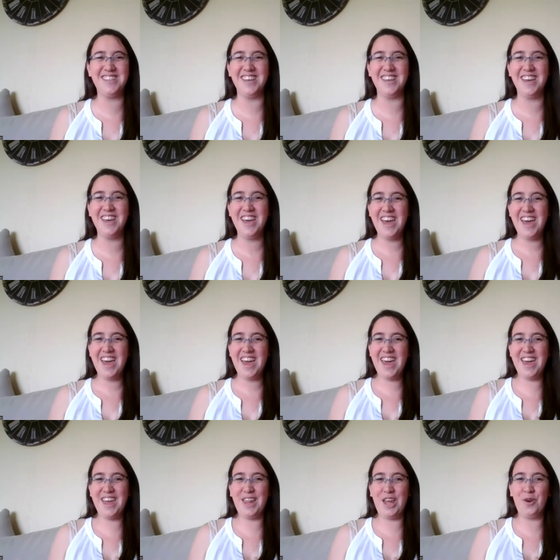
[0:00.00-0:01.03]
to
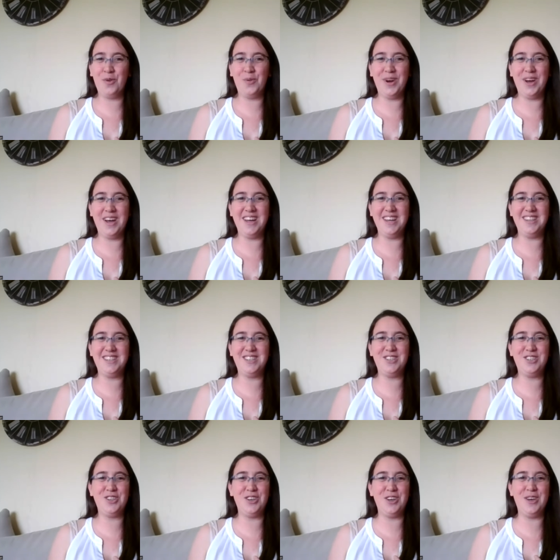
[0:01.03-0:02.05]
hear that word,
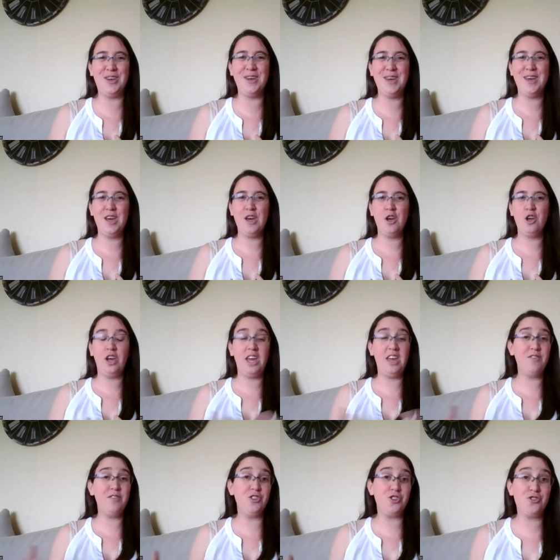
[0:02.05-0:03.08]
to
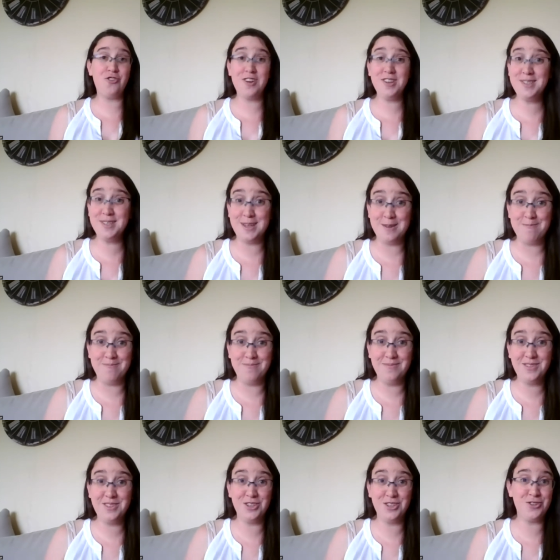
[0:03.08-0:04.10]
even trust Him,
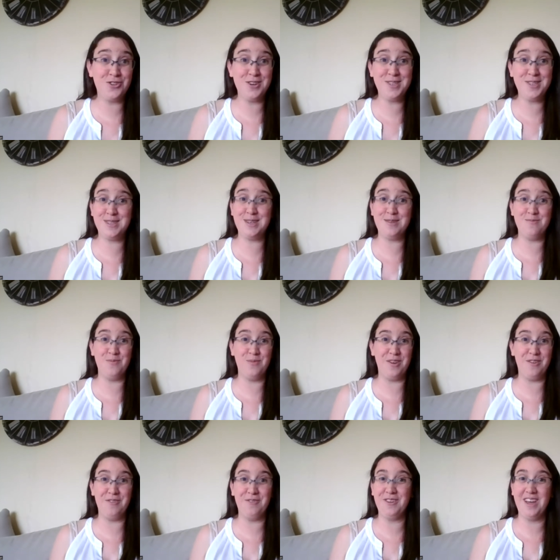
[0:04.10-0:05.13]
to trust Him
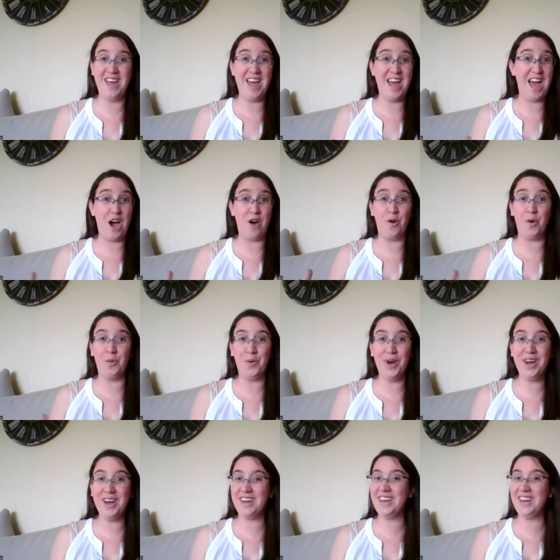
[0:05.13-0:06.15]
with our
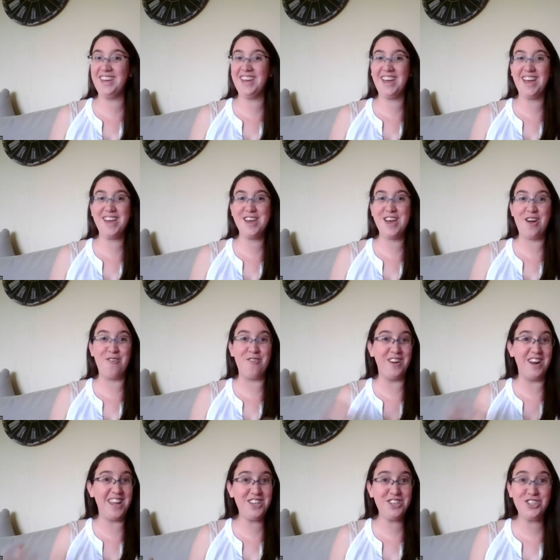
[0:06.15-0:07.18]
work, our
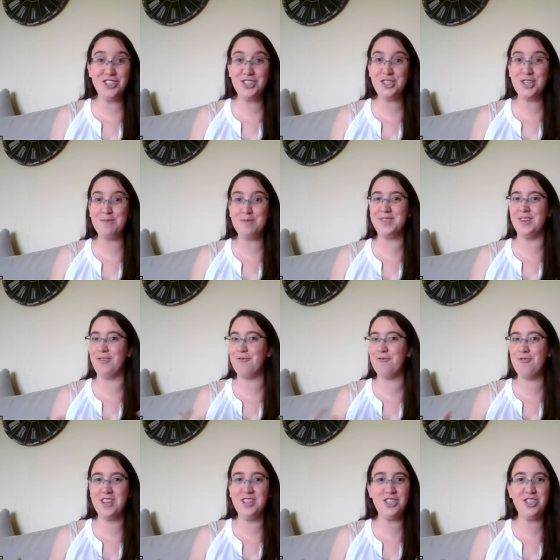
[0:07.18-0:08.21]
relationships, our
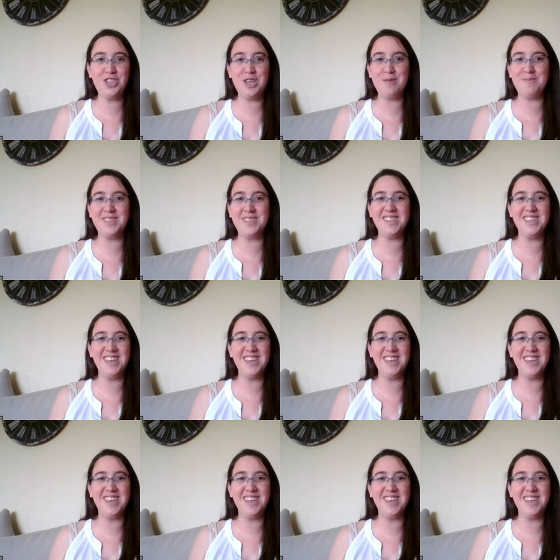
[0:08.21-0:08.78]
friendships,